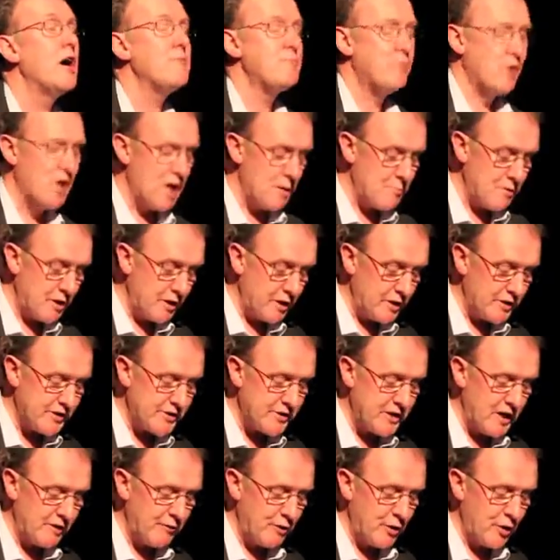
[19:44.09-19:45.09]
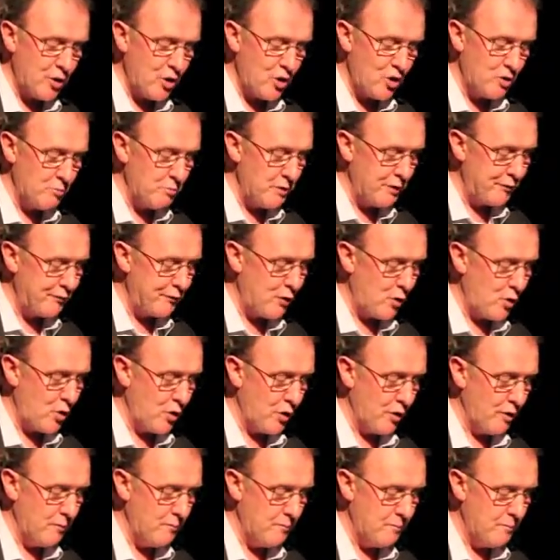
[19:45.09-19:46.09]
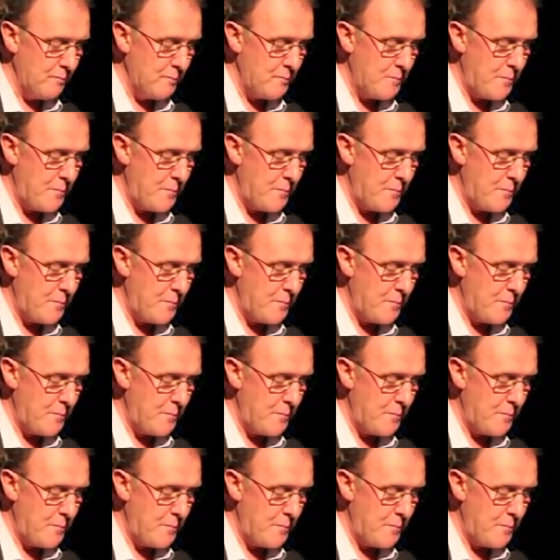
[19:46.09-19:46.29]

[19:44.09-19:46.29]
a prominence never known before.